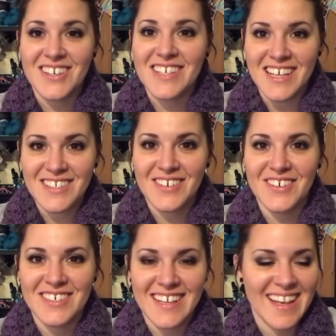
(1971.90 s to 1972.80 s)
test
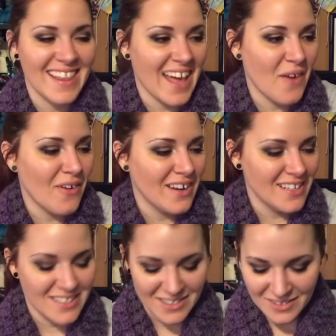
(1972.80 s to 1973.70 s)
crocheting like I wanted
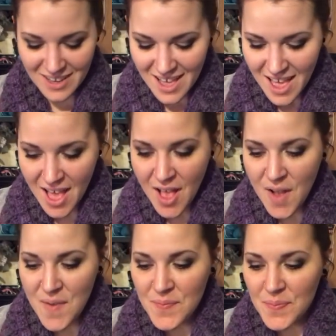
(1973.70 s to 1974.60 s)
to.
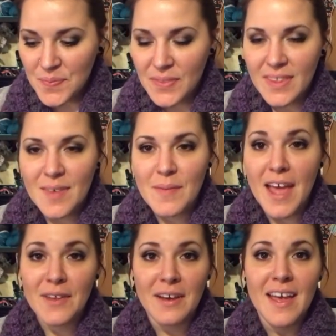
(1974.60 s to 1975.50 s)

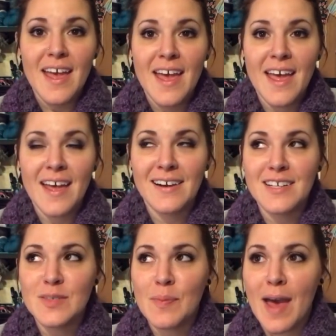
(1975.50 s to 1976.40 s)
Anyway,
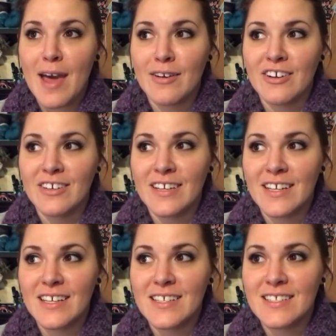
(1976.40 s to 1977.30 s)
Hannah's pattern
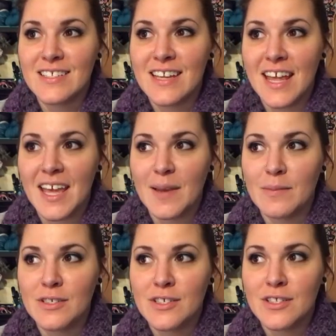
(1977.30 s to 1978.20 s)
is
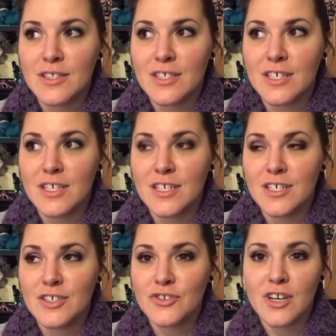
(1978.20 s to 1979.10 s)
named the
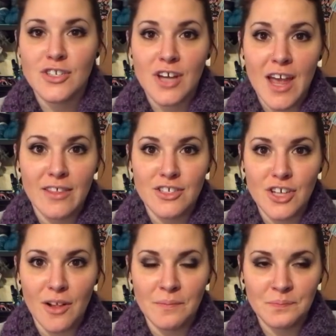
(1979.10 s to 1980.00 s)
Treasure Island
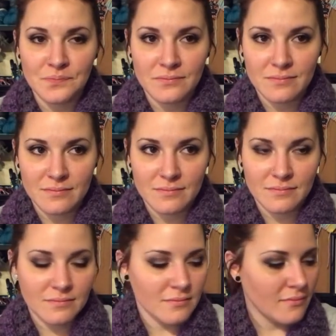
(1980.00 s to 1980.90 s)
Shawl.
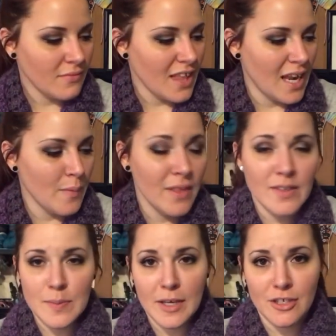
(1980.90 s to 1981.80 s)
And I believe
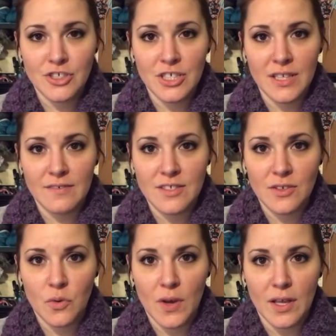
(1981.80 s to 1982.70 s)
it's because she lives
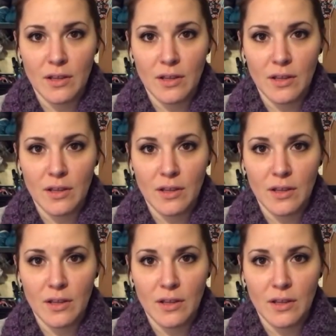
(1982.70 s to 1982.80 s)
quite